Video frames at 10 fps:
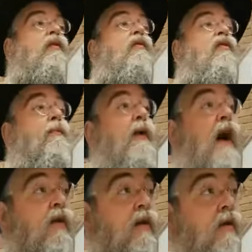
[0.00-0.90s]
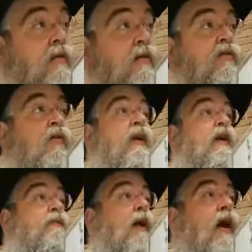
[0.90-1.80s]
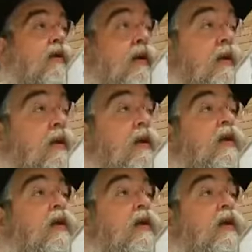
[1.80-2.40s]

There was a Paroh. There was a wicked Paroh.